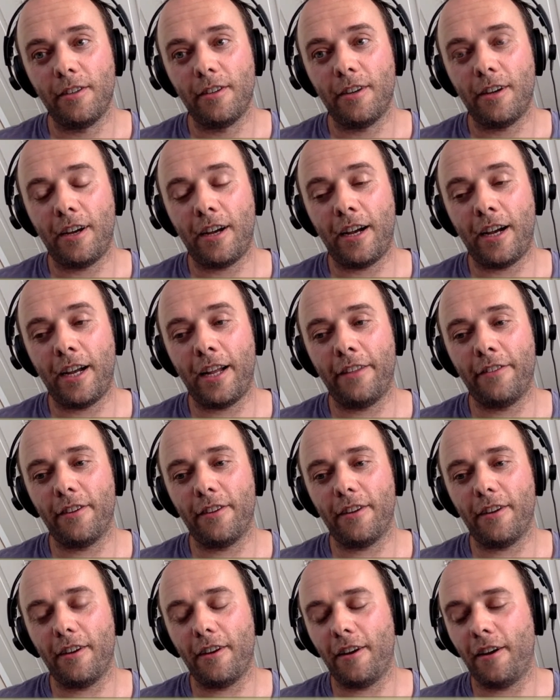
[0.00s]
Nice.
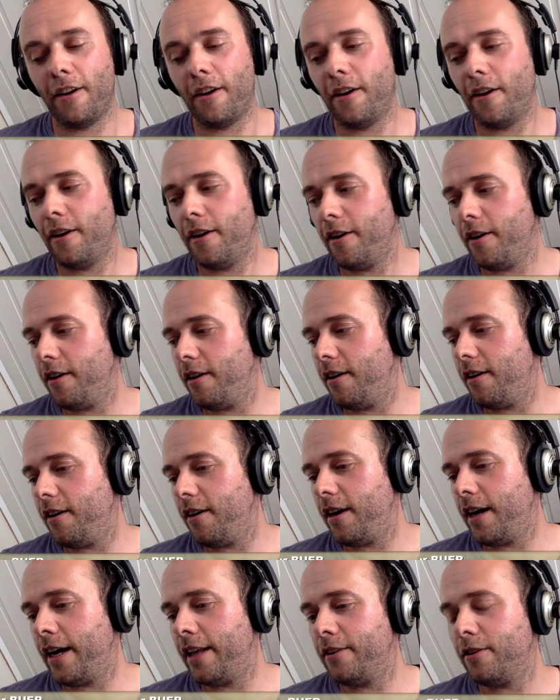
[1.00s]
And, uh,
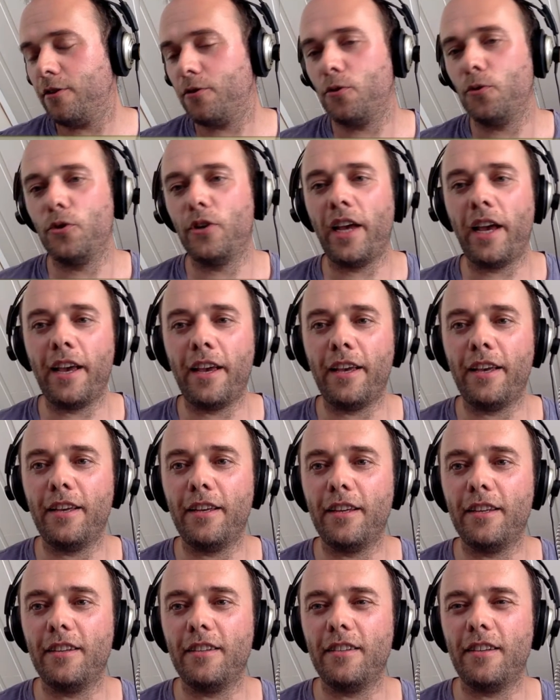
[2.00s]
and
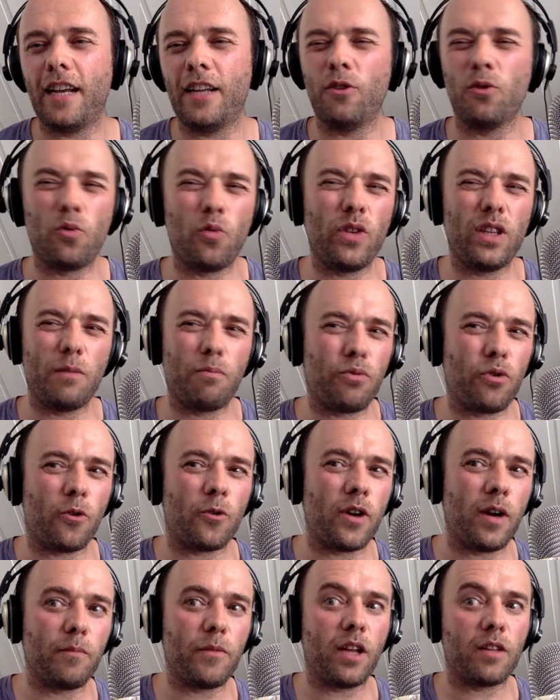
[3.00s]
today I don't really
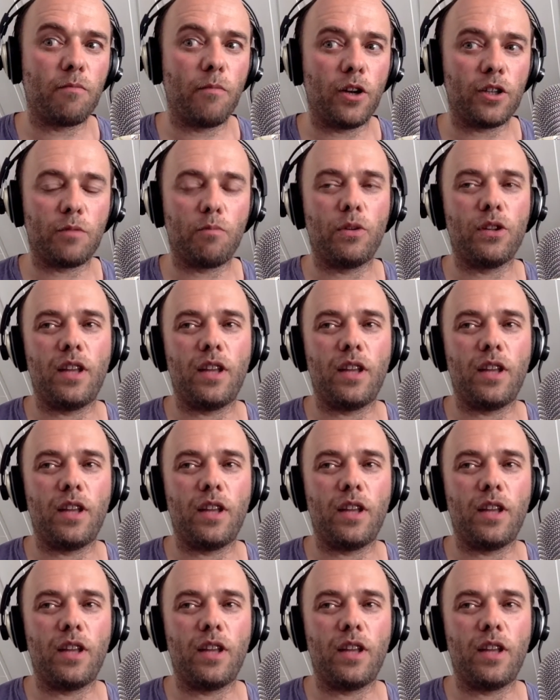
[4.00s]
program that much,